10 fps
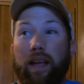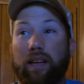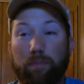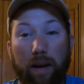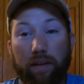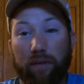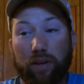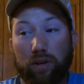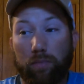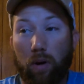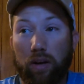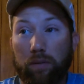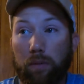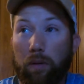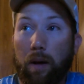as many fish as
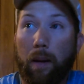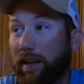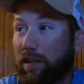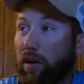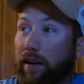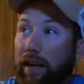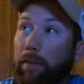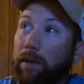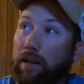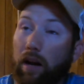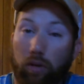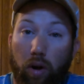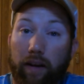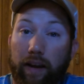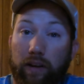possible. It's going to give me a
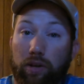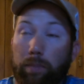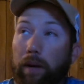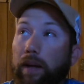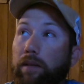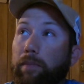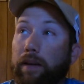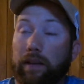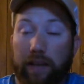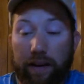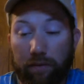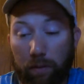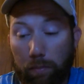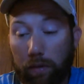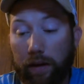lot of extra bites because I have
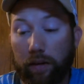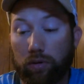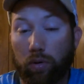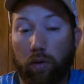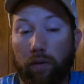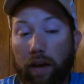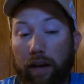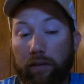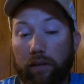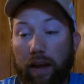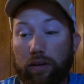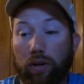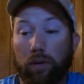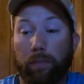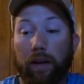complete control of that
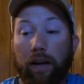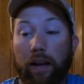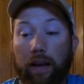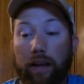jerkbait.